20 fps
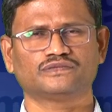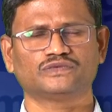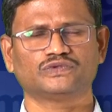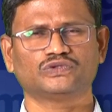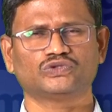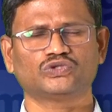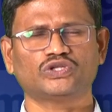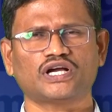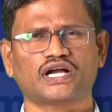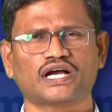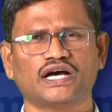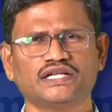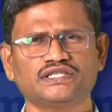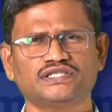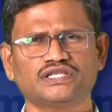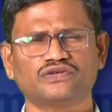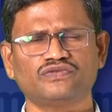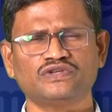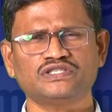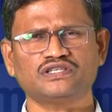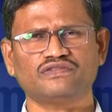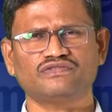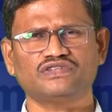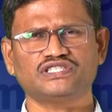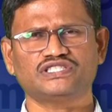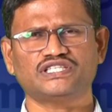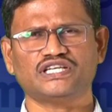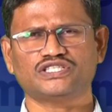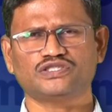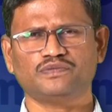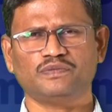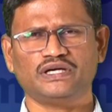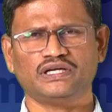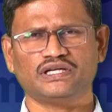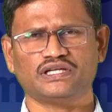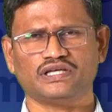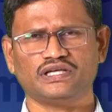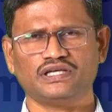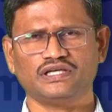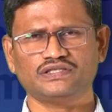So the consequence of this judgment
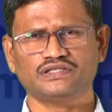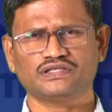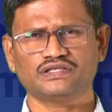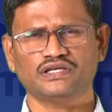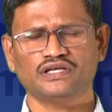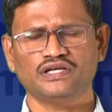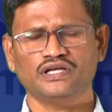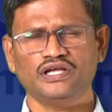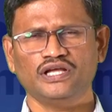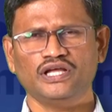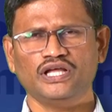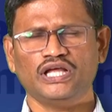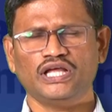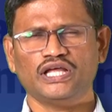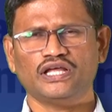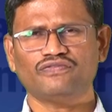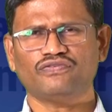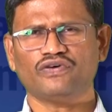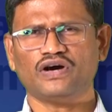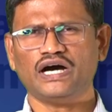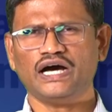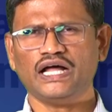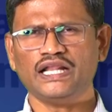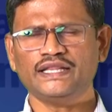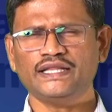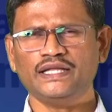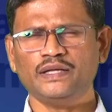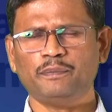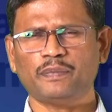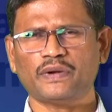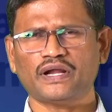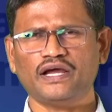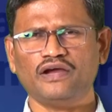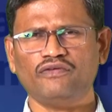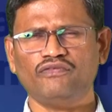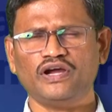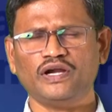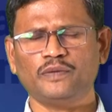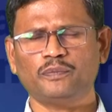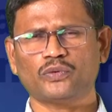is, if all the
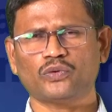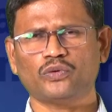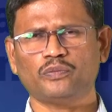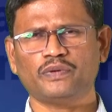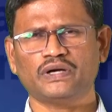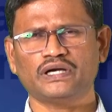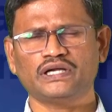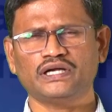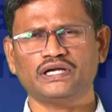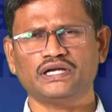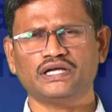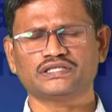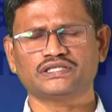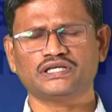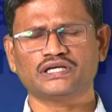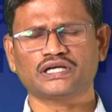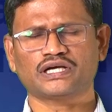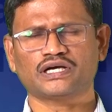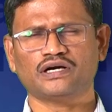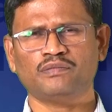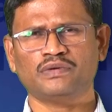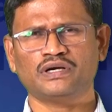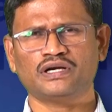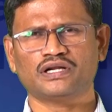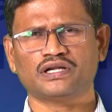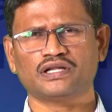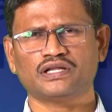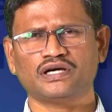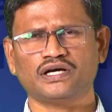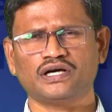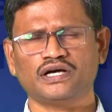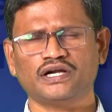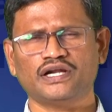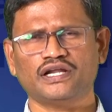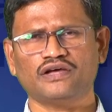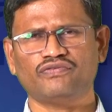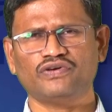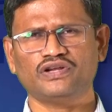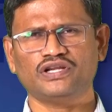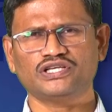private property doesn't come under the
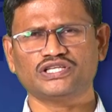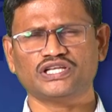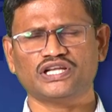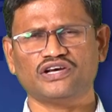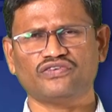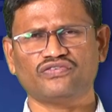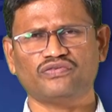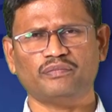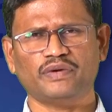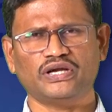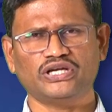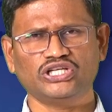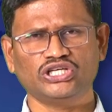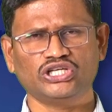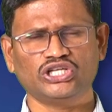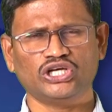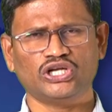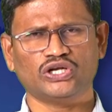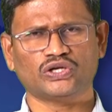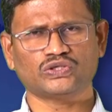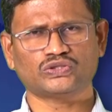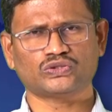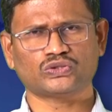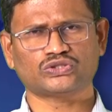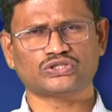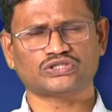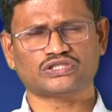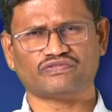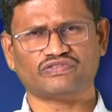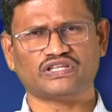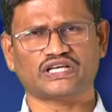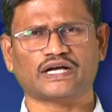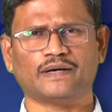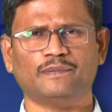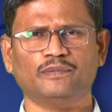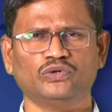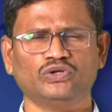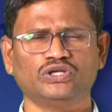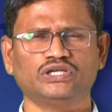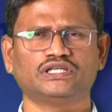definition of material resources of the
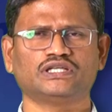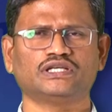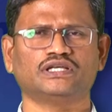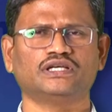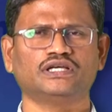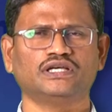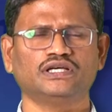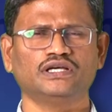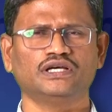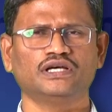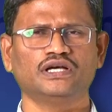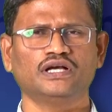community,